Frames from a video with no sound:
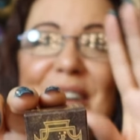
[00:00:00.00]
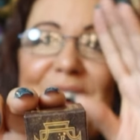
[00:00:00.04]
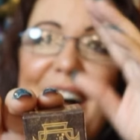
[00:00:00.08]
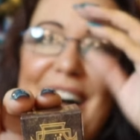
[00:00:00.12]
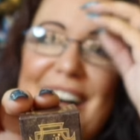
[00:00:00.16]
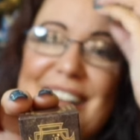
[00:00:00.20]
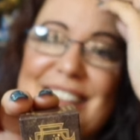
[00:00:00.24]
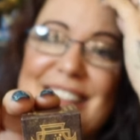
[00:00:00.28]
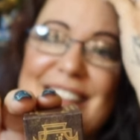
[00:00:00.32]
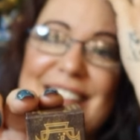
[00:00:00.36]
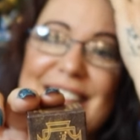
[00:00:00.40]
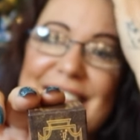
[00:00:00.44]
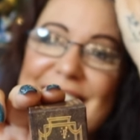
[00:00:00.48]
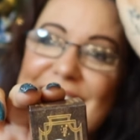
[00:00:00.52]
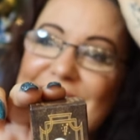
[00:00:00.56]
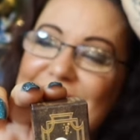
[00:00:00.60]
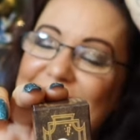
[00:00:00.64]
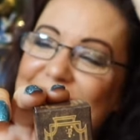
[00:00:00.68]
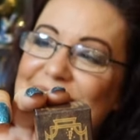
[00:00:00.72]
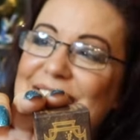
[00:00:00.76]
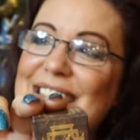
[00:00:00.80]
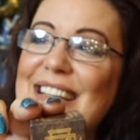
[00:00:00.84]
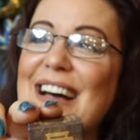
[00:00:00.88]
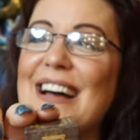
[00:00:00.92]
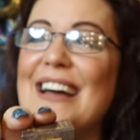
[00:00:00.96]
gardens,
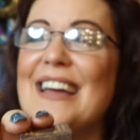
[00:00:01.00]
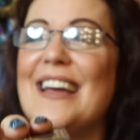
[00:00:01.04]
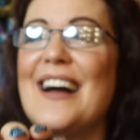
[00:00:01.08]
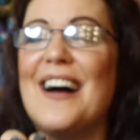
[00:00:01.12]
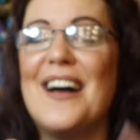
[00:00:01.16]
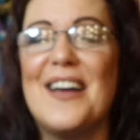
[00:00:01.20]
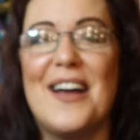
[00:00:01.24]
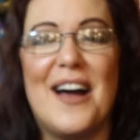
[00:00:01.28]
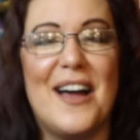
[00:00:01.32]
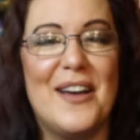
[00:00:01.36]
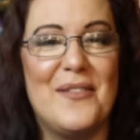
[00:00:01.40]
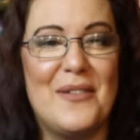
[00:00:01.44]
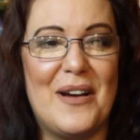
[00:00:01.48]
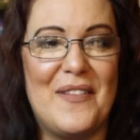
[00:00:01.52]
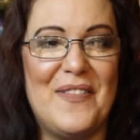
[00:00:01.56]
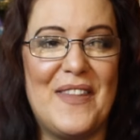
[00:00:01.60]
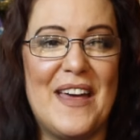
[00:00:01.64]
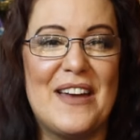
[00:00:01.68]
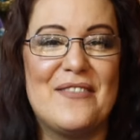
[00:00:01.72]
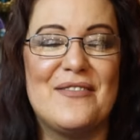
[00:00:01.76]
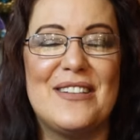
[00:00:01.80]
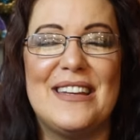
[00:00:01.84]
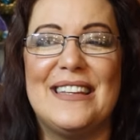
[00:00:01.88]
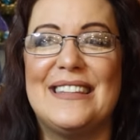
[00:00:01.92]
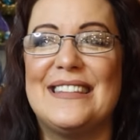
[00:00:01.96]
because I went
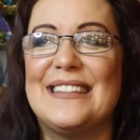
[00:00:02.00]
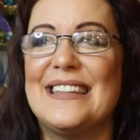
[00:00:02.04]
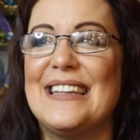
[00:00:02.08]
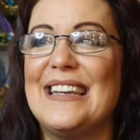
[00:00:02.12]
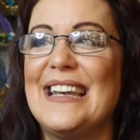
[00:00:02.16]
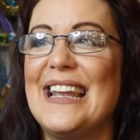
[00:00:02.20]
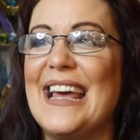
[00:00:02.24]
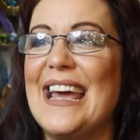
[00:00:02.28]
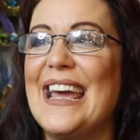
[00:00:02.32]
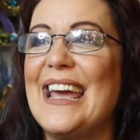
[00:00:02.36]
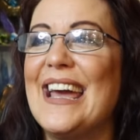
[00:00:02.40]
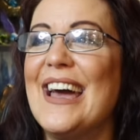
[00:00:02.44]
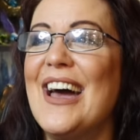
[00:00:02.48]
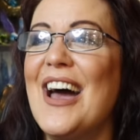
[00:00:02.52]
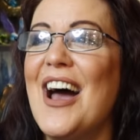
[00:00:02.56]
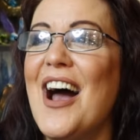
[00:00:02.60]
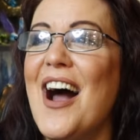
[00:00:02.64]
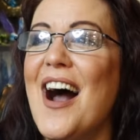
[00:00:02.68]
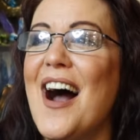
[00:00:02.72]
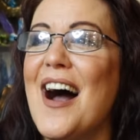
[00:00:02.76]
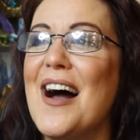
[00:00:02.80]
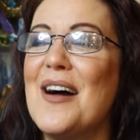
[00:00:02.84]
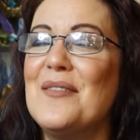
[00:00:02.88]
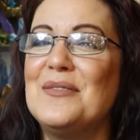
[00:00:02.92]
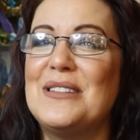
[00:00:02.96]
there recently
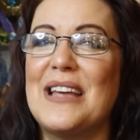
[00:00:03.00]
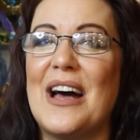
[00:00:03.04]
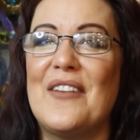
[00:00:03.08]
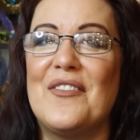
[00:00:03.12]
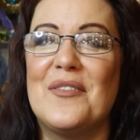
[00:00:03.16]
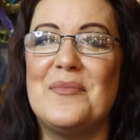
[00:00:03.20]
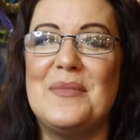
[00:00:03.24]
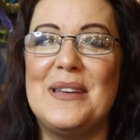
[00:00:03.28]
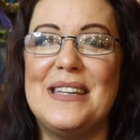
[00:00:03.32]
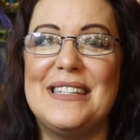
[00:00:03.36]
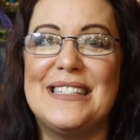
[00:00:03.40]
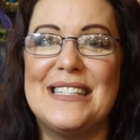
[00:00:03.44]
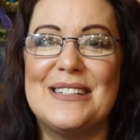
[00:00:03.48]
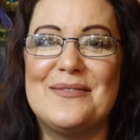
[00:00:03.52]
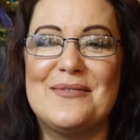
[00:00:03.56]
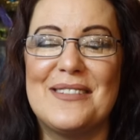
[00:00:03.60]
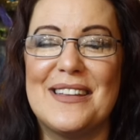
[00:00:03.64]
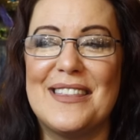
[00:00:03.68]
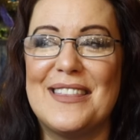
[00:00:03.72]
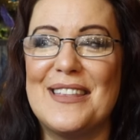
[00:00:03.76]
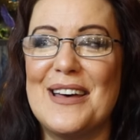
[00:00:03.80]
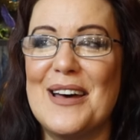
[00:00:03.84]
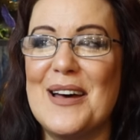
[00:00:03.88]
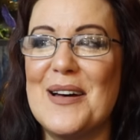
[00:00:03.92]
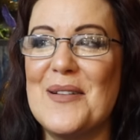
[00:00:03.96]
to have a meeting
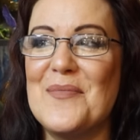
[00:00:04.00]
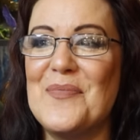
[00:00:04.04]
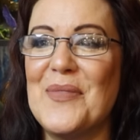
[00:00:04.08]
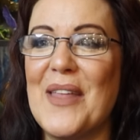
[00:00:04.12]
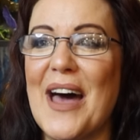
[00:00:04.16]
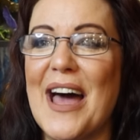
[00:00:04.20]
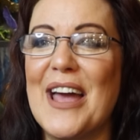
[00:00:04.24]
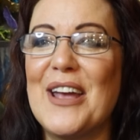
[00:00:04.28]
with them.